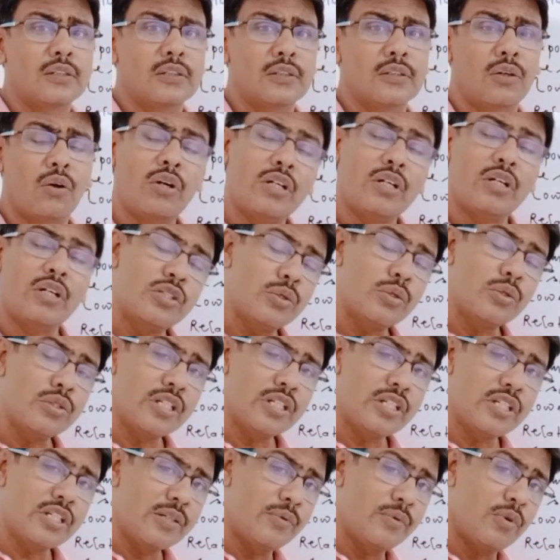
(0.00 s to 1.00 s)
or
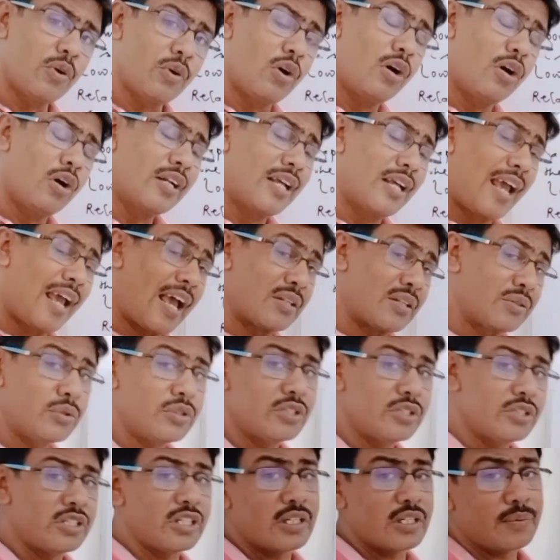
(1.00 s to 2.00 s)
dissociative or
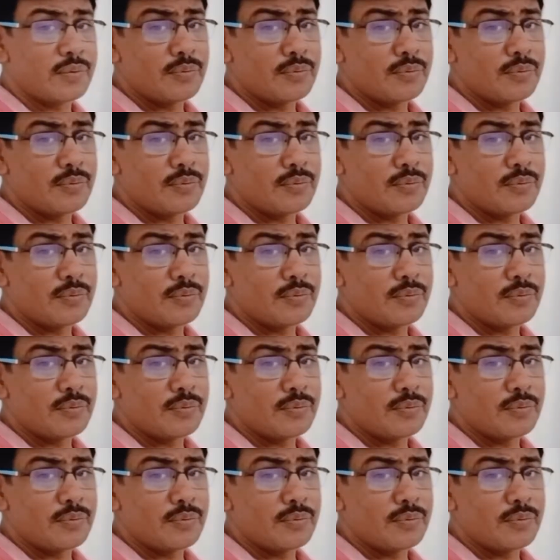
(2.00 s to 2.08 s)
associative